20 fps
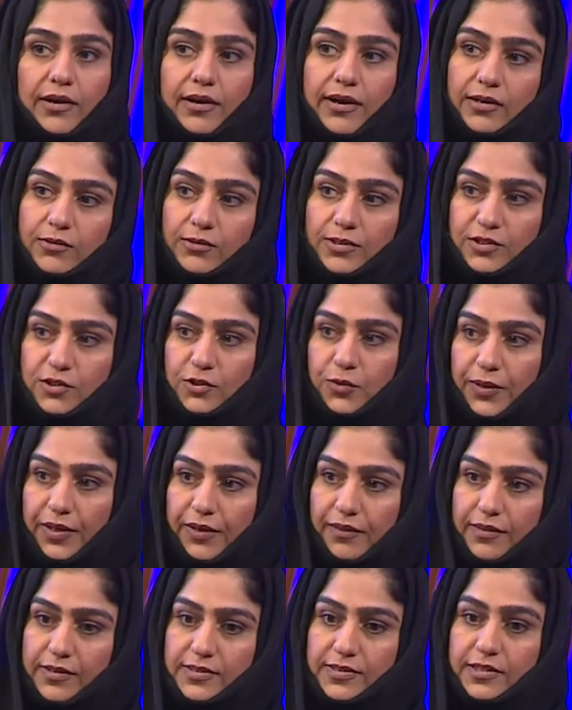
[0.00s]
where I was
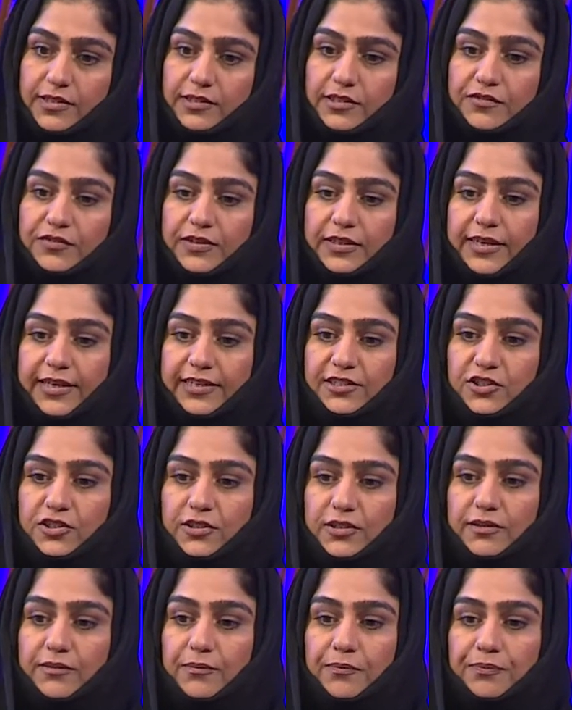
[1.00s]
doing this
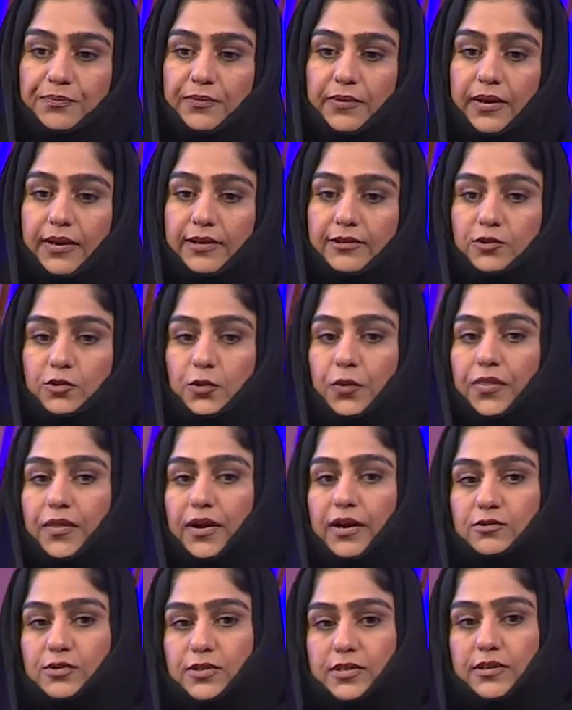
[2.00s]
certification, and
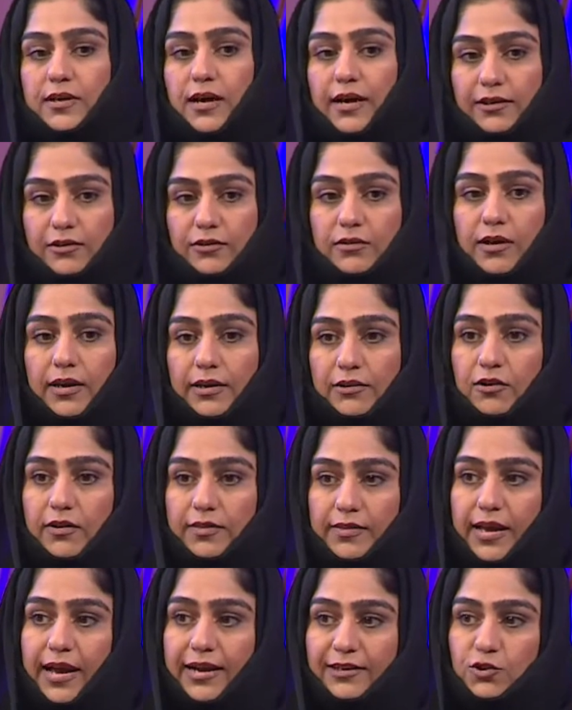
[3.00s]
2000 I
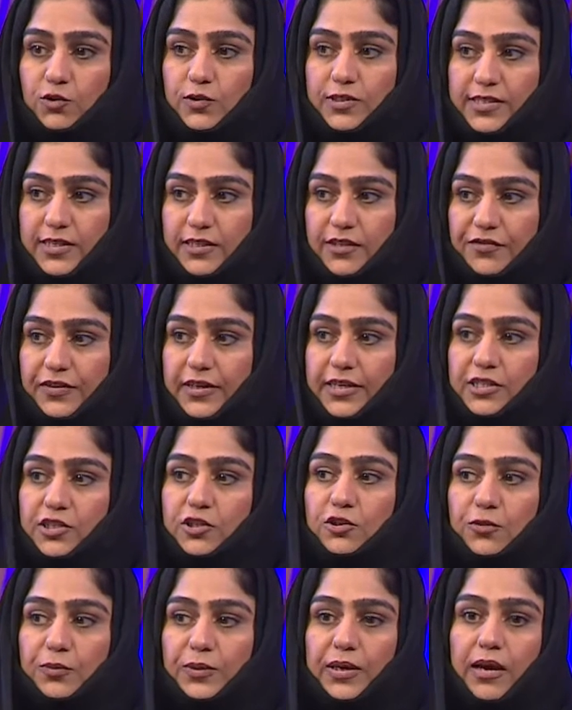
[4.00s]
got the actual
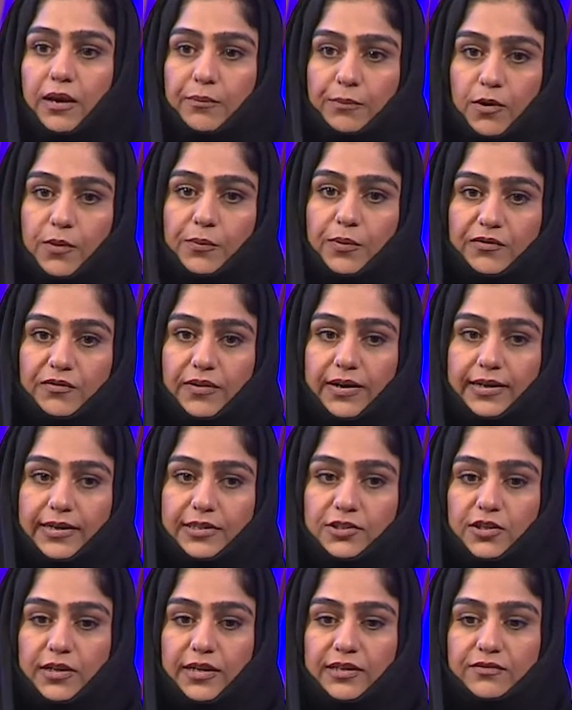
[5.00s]
certification to be a proper
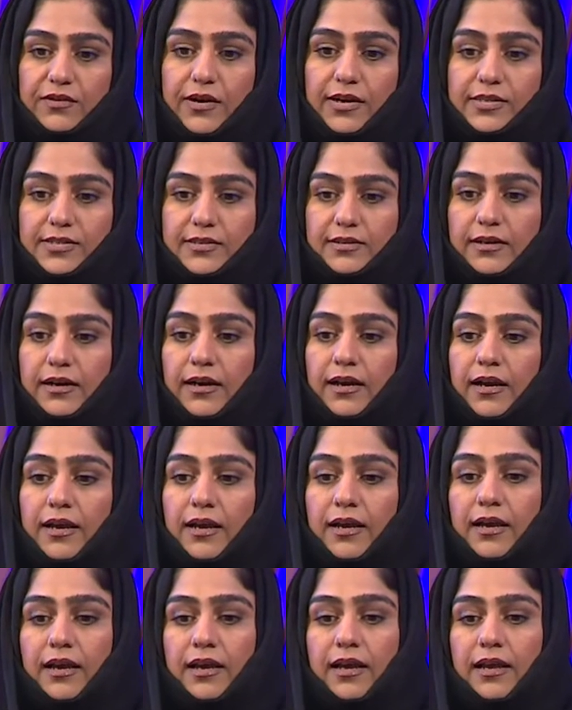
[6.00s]
financial advisor.
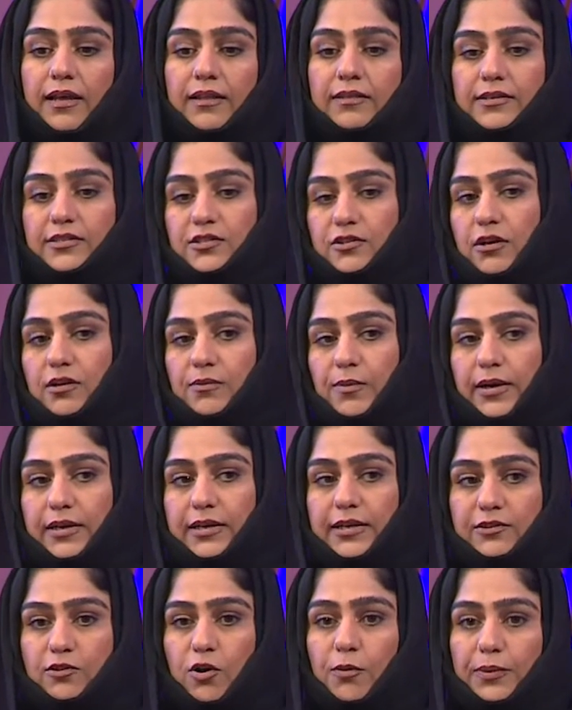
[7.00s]
The stock
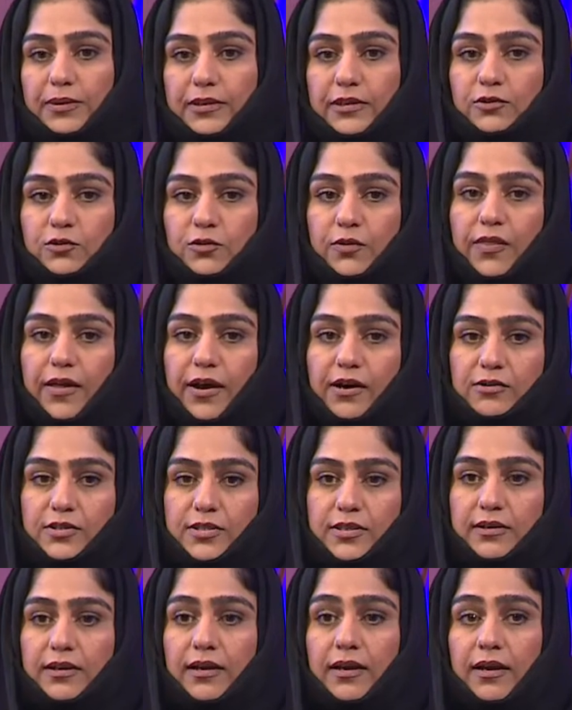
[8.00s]
market opened in
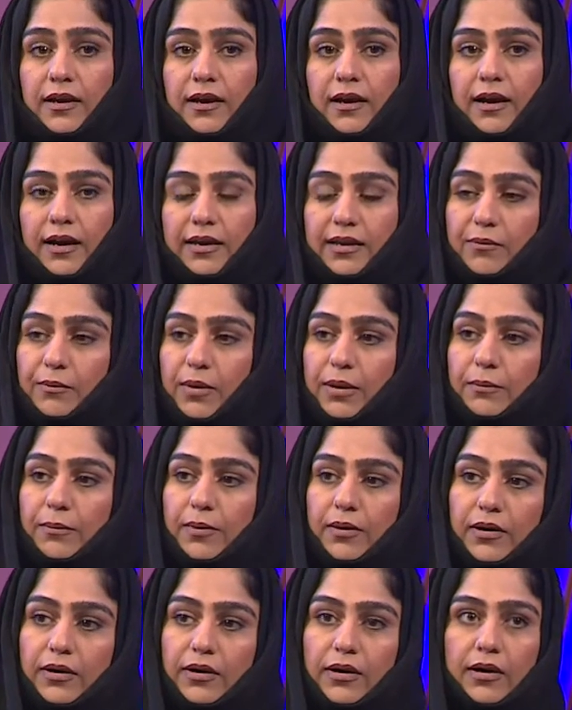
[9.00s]
2000. I
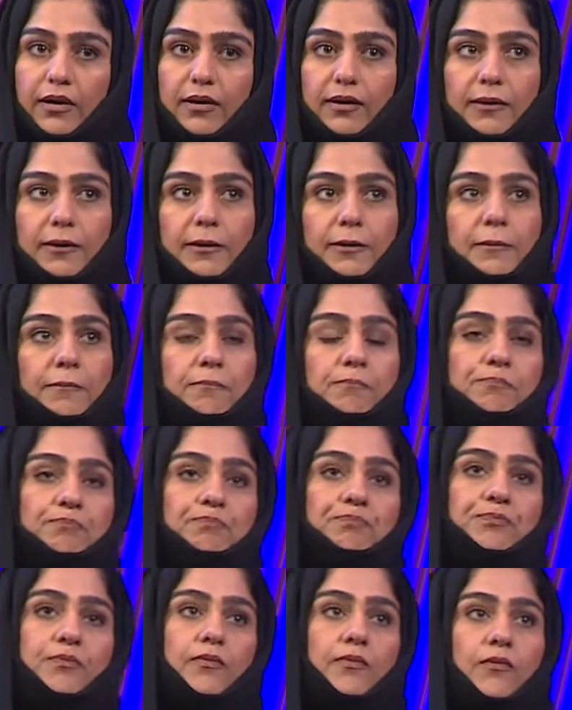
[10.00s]
remember
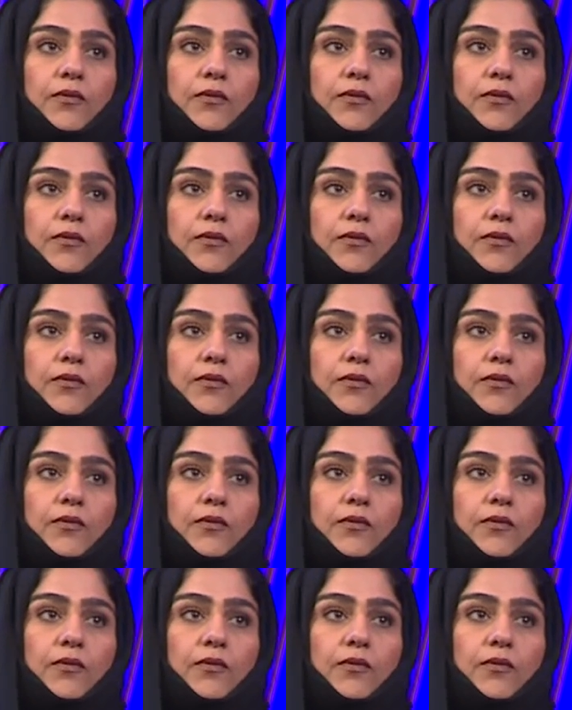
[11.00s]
